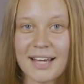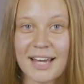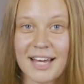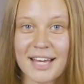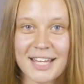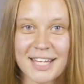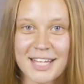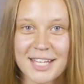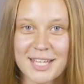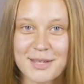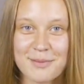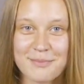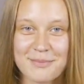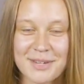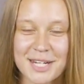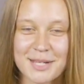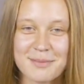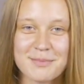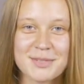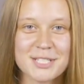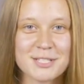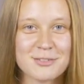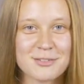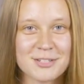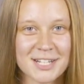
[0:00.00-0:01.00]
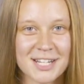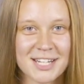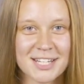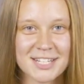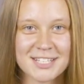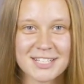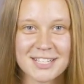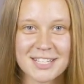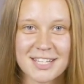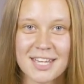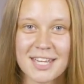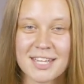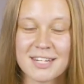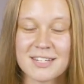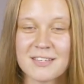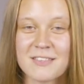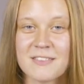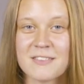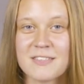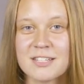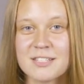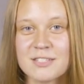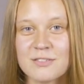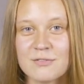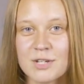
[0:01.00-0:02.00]
Hi, my name is Renata, and in
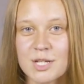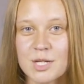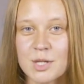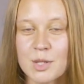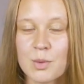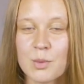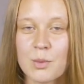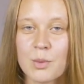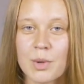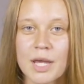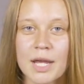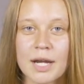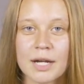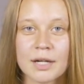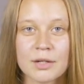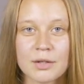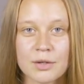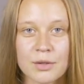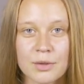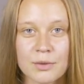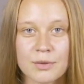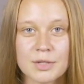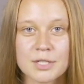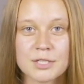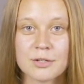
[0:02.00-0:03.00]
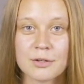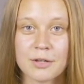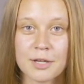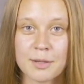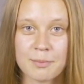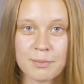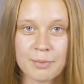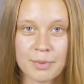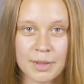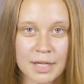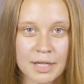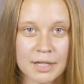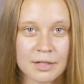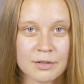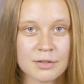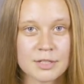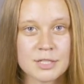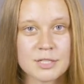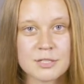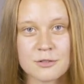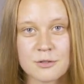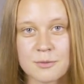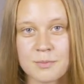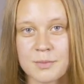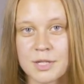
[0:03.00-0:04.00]
this video we are going to compare
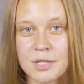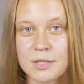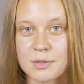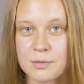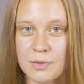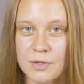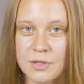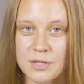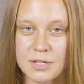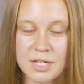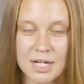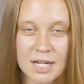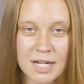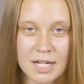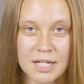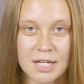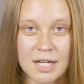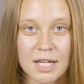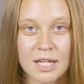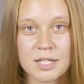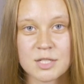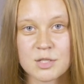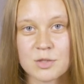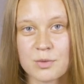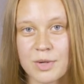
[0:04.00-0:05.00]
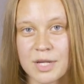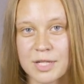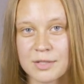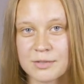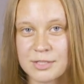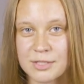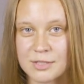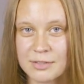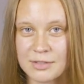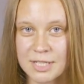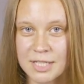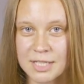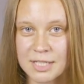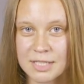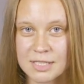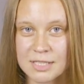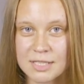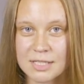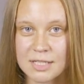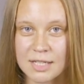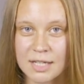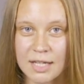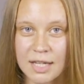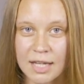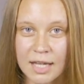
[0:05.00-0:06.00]
instruments with 9 and 12 strings.